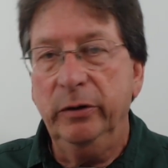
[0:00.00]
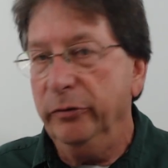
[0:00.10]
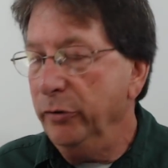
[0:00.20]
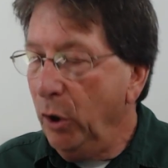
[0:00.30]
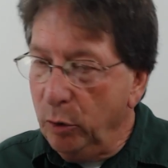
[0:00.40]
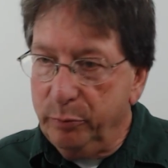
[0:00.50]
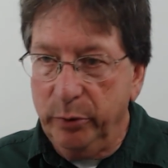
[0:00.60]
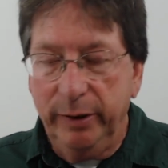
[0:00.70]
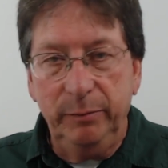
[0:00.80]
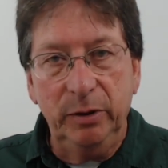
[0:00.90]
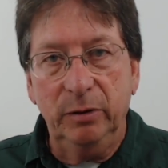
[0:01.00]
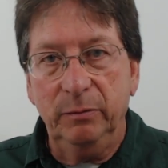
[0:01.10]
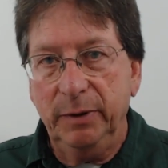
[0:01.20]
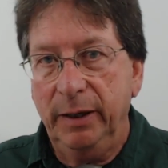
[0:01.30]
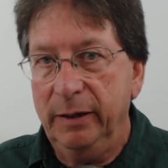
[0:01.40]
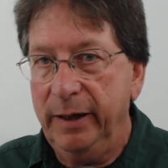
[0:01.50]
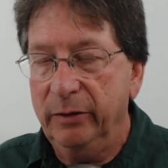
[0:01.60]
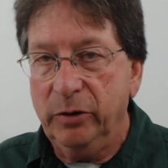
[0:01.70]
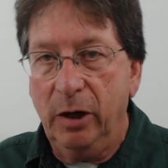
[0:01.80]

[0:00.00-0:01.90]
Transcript: There's no premium and it has